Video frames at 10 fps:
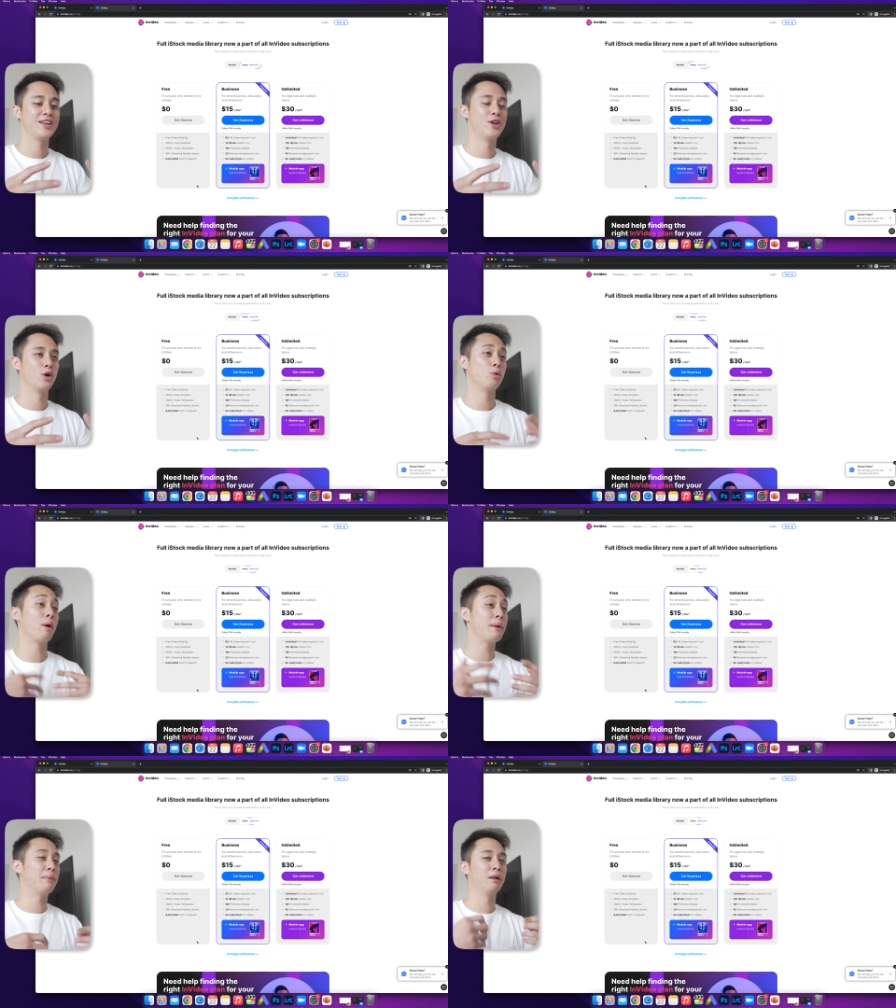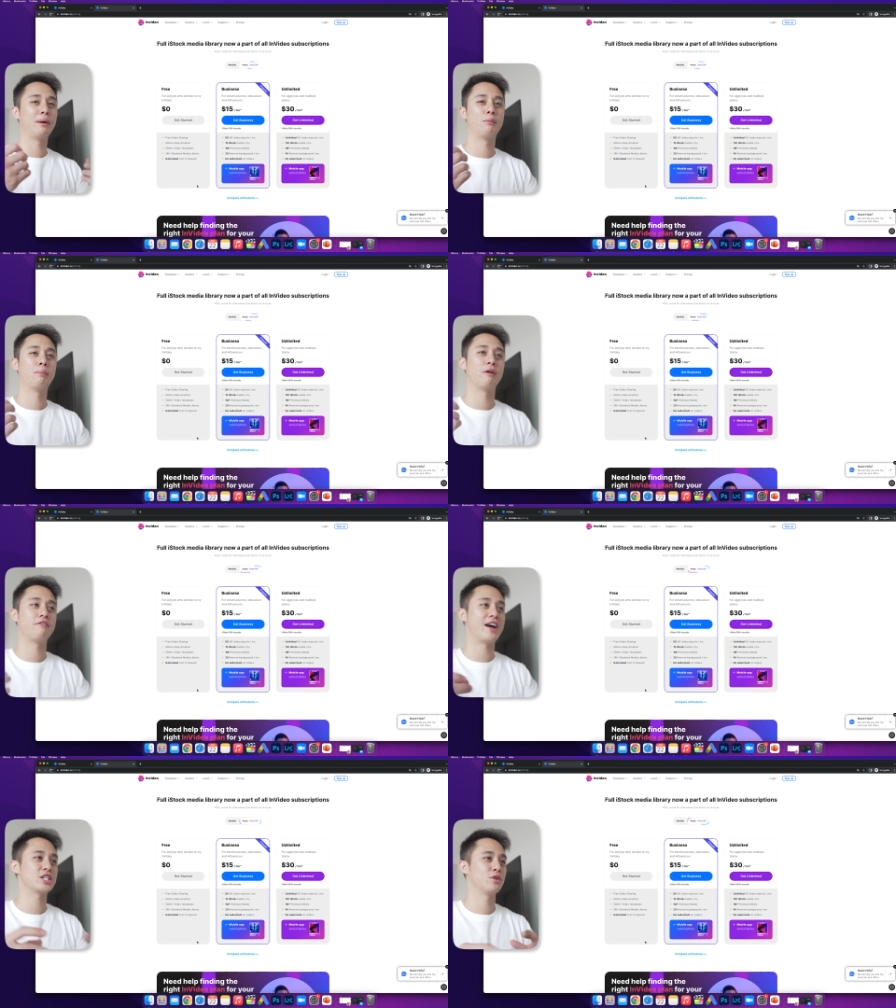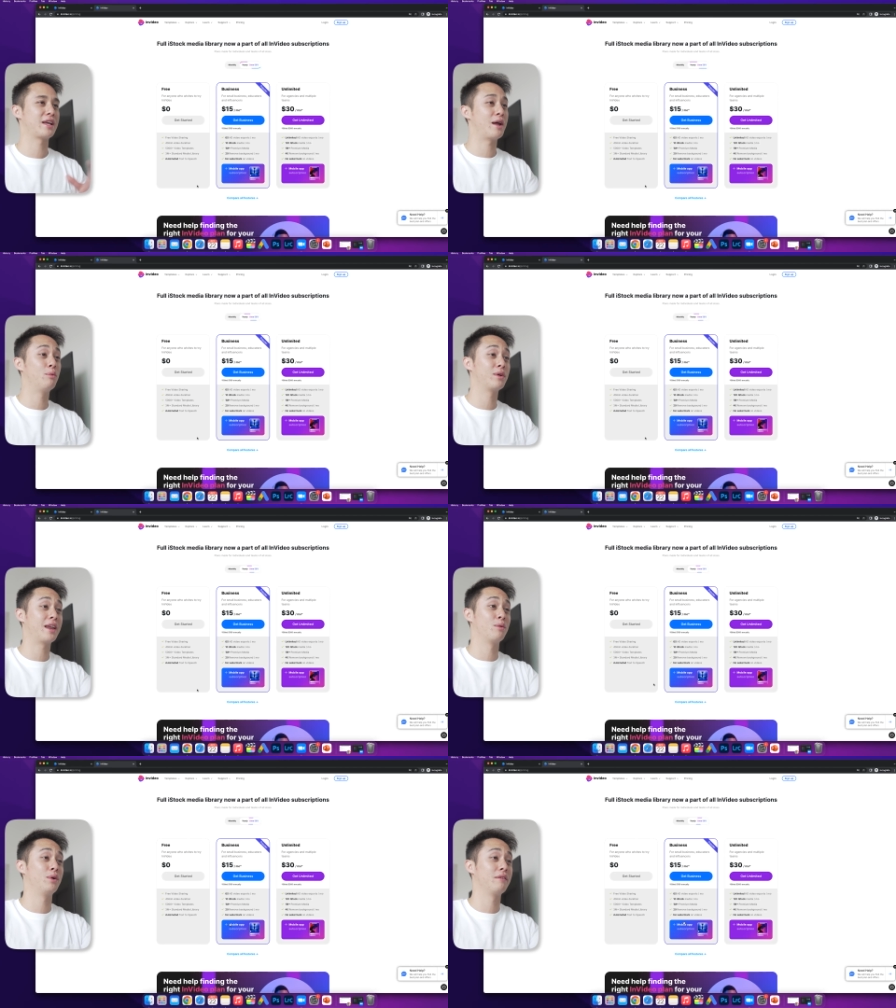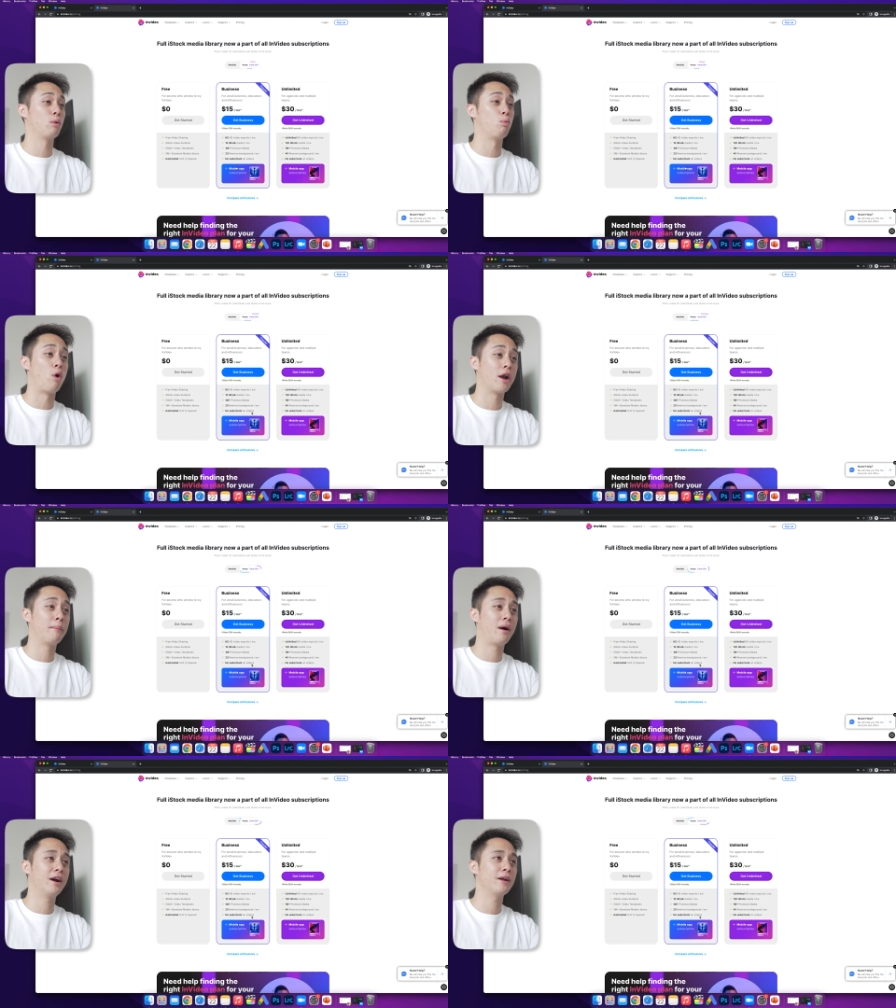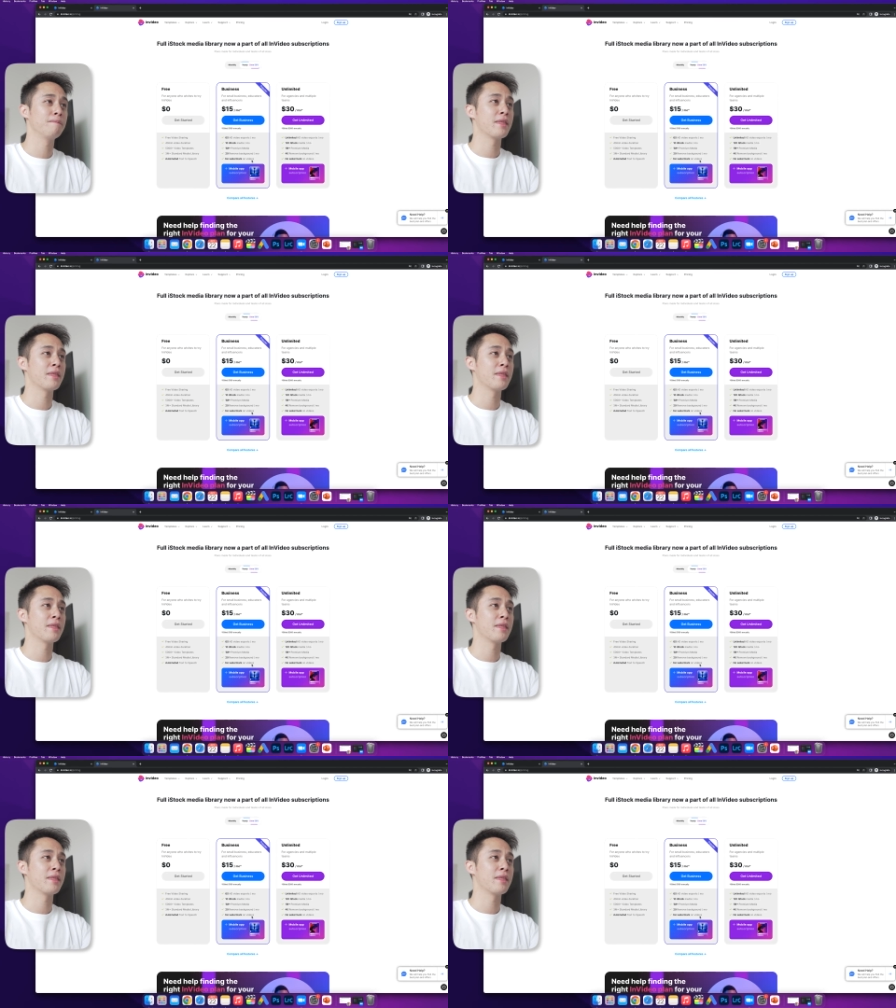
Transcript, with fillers: you know, you want to be a little bit more professional, get getting rid of the watermark.